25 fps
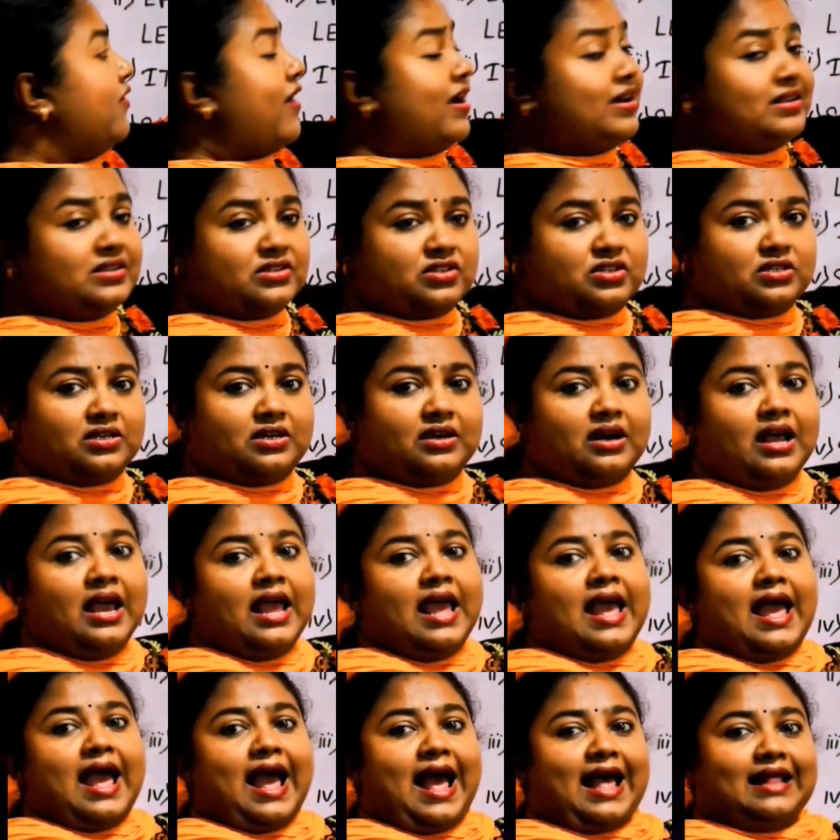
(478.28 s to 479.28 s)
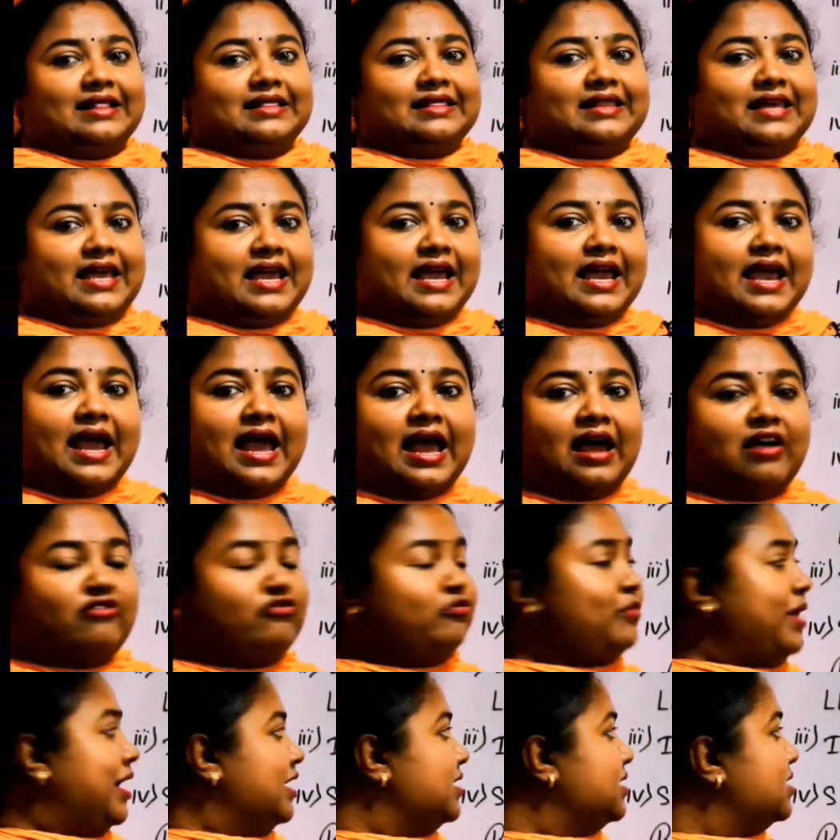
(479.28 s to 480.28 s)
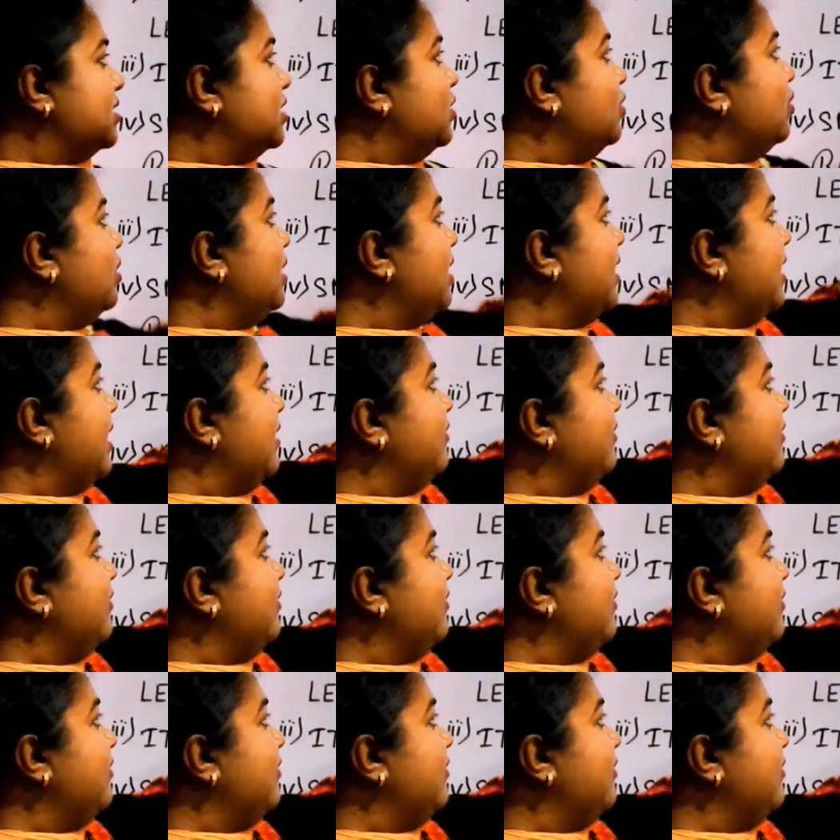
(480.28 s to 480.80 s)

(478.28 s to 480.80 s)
faster, and they have muscular